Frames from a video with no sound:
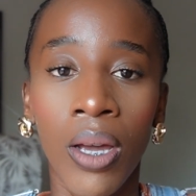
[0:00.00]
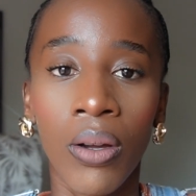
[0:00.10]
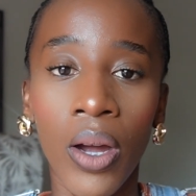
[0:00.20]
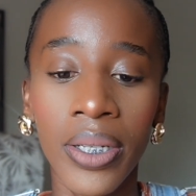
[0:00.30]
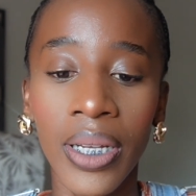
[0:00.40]

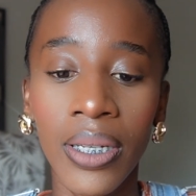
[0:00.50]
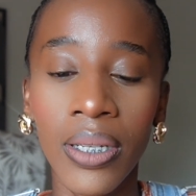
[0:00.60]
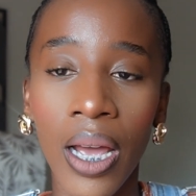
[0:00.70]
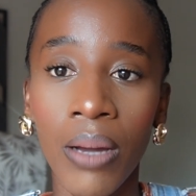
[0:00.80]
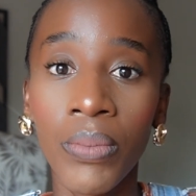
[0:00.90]
content
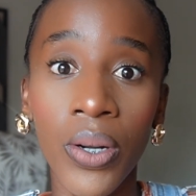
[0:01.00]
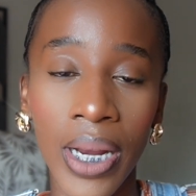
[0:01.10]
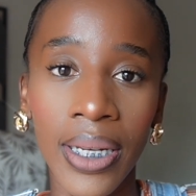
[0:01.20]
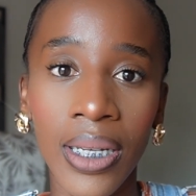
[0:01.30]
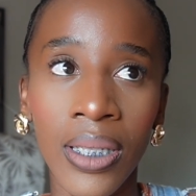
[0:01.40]

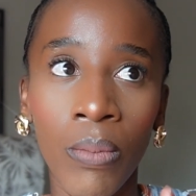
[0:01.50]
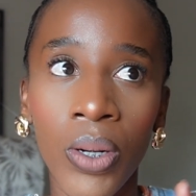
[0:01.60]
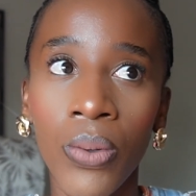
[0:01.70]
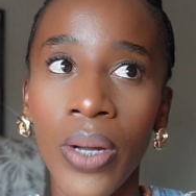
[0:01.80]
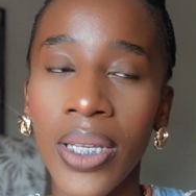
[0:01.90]
creator,
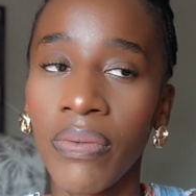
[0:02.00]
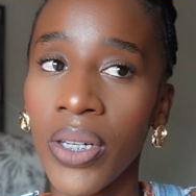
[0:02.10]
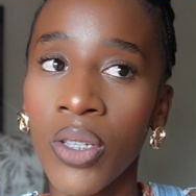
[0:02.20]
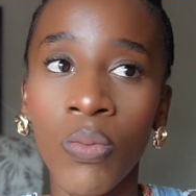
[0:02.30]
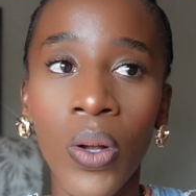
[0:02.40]
someone who has
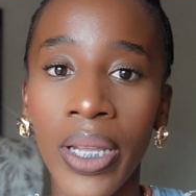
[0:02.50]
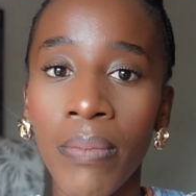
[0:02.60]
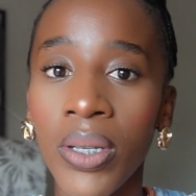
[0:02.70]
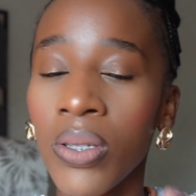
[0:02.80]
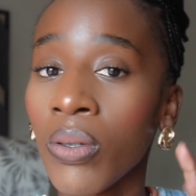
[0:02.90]
very small
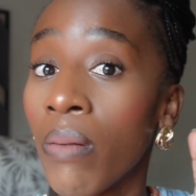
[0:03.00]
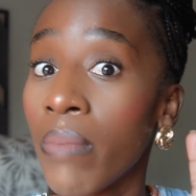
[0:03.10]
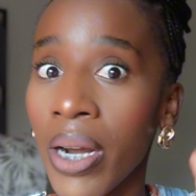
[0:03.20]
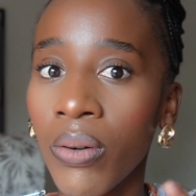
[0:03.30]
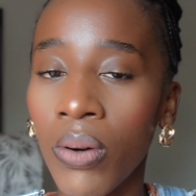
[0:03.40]
numbers, a
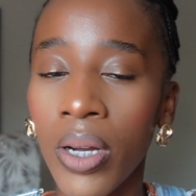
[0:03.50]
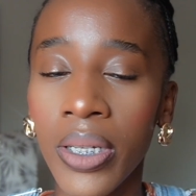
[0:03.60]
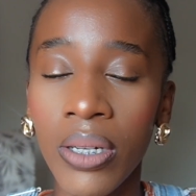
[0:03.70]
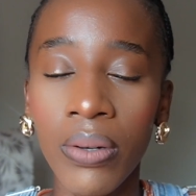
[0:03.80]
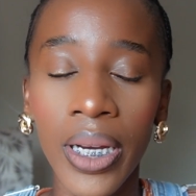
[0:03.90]
micro
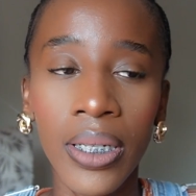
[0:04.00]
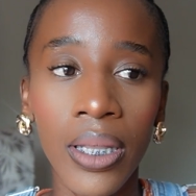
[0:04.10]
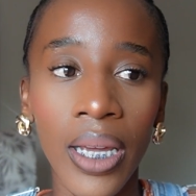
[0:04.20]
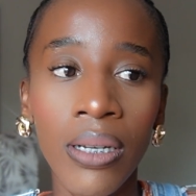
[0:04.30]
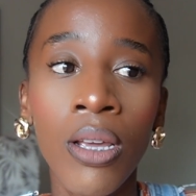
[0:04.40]
content creator,
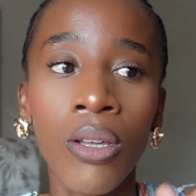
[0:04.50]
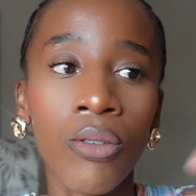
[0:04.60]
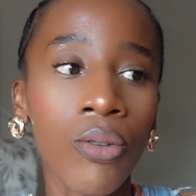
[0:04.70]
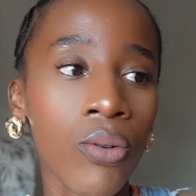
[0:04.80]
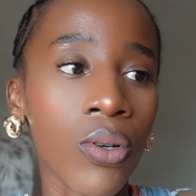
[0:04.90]
that
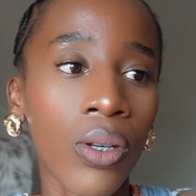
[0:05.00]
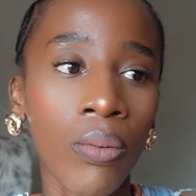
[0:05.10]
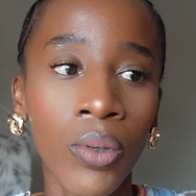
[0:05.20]
you could